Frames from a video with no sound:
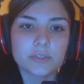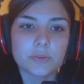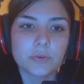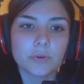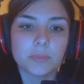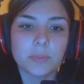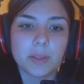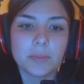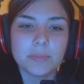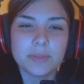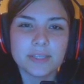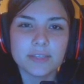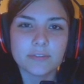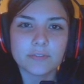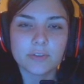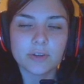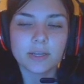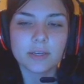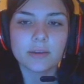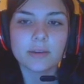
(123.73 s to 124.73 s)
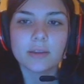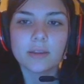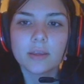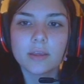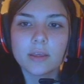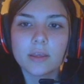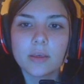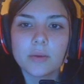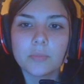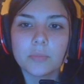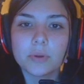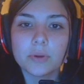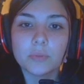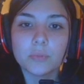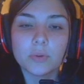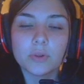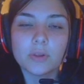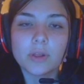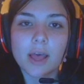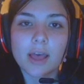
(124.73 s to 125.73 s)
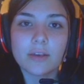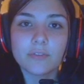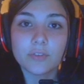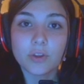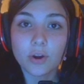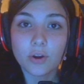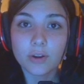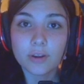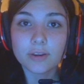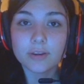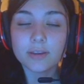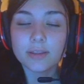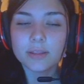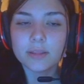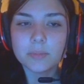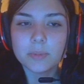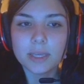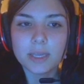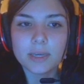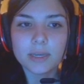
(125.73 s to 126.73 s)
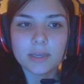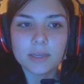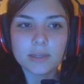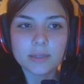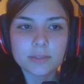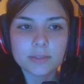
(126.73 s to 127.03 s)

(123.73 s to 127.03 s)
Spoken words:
or it might be different, but it will have garden in the beginning.